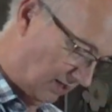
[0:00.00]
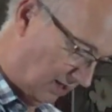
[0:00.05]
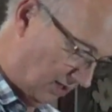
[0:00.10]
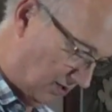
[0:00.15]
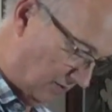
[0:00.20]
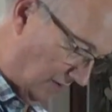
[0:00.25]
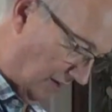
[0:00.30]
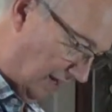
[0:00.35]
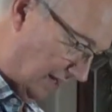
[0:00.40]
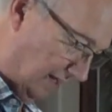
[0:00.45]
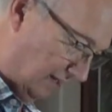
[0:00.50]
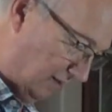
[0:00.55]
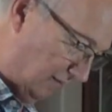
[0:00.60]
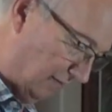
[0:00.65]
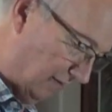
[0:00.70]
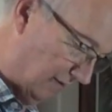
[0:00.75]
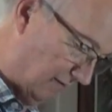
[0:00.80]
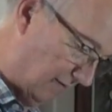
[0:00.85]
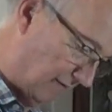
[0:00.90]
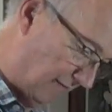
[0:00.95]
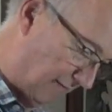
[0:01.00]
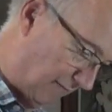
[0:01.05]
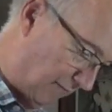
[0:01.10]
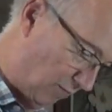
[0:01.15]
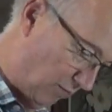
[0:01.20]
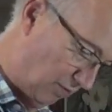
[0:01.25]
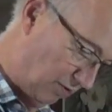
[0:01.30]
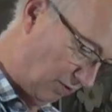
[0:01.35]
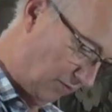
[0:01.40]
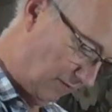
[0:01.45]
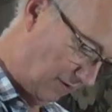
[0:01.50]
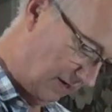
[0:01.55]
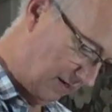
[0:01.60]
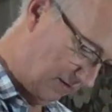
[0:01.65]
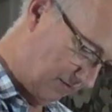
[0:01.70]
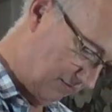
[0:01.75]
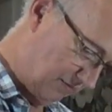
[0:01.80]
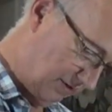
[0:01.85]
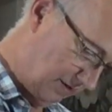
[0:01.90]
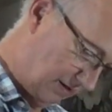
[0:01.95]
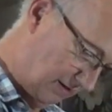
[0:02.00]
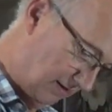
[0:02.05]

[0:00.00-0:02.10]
kind of drag your fork around.